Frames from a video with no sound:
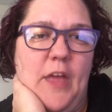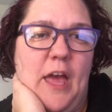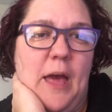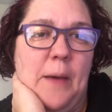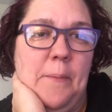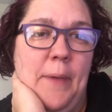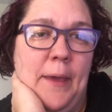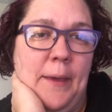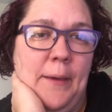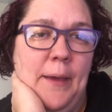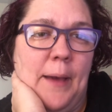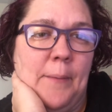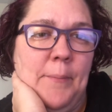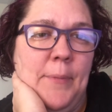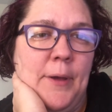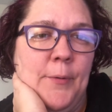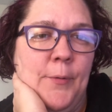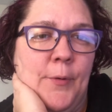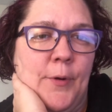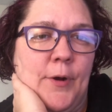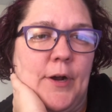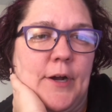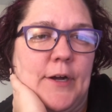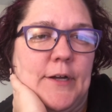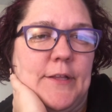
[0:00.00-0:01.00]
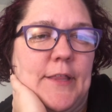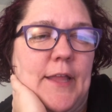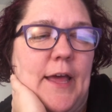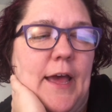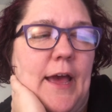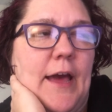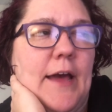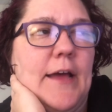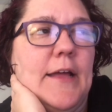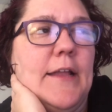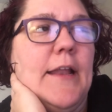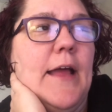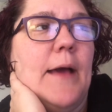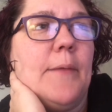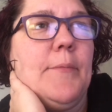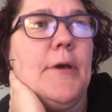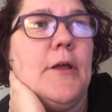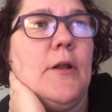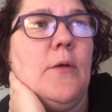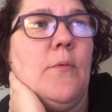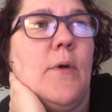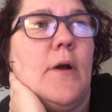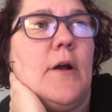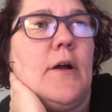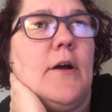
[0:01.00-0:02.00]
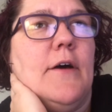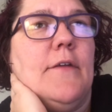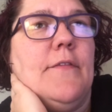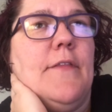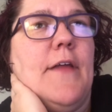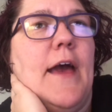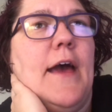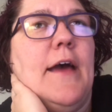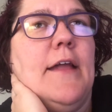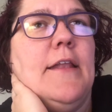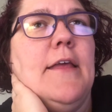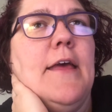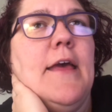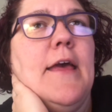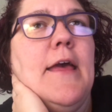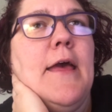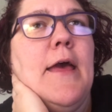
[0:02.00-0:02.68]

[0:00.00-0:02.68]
I may work on that. I'm going to work on that.